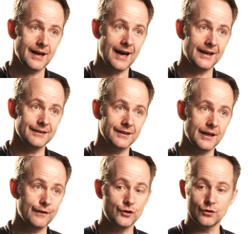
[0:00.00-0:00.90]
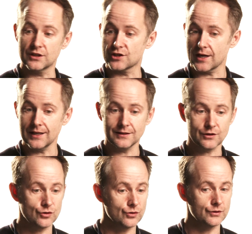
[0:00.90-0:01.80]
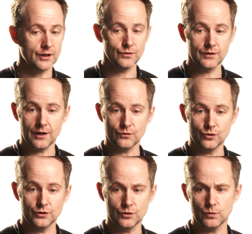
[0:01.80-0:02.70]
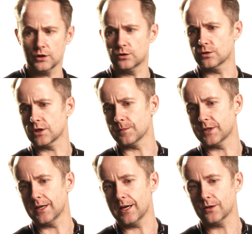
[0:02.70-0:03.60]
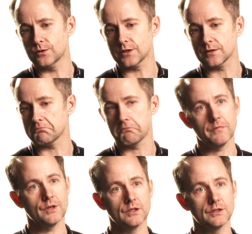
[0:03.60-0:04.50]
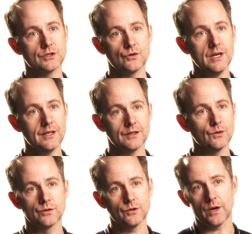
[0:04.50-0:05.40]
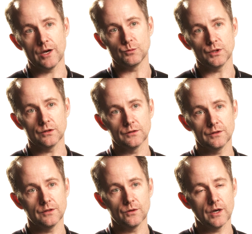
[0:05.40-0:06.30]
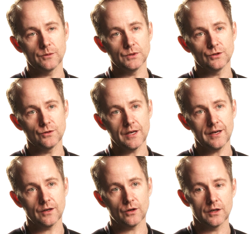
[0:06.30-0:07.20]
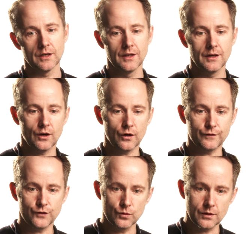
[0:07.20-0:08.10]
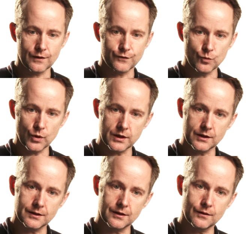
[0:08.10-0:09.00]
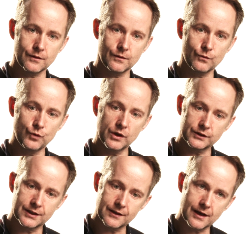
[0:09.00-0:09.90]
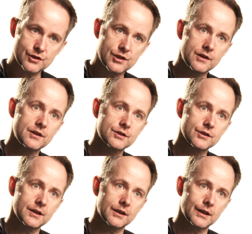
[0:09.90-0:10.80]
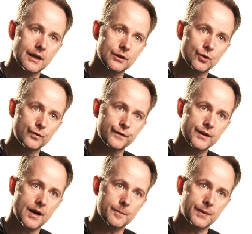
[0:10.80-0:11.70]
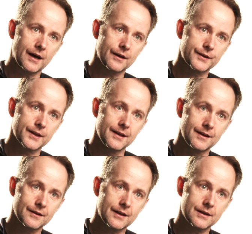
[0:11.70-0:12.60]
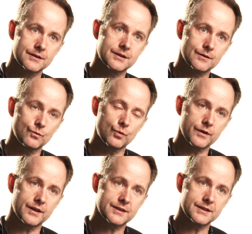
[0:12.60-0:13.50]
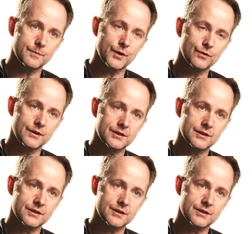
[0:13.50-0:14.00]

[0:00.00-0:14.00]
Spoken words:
And if you decide as you go down that road you want to do something else, it's great. They'll help you. They'll help you do that. Or if you want to really take that seriously and go for that path, that's what this is about.